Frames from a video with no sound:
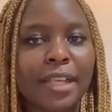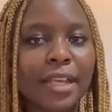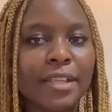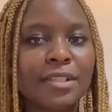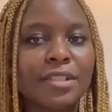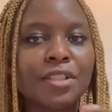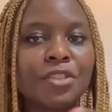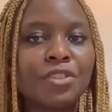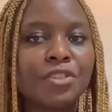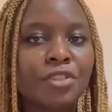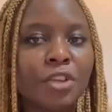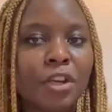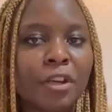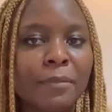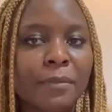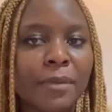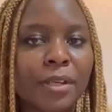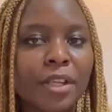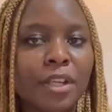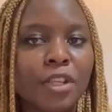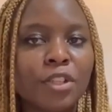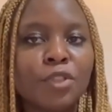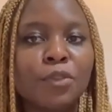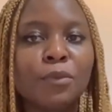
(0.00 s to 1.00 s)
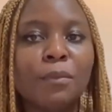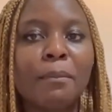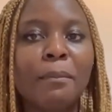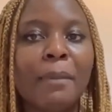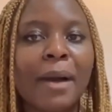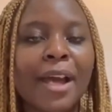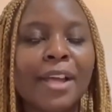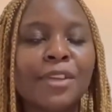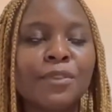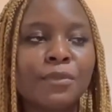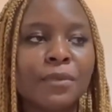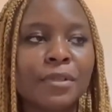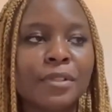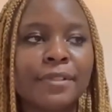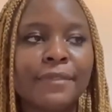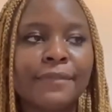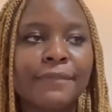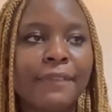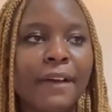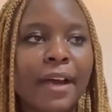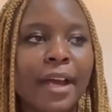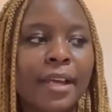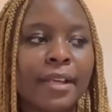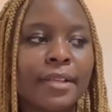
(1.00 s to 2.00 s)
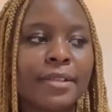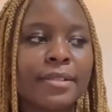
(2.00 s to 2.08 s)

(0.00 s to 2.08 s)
is in Germany, you might want to find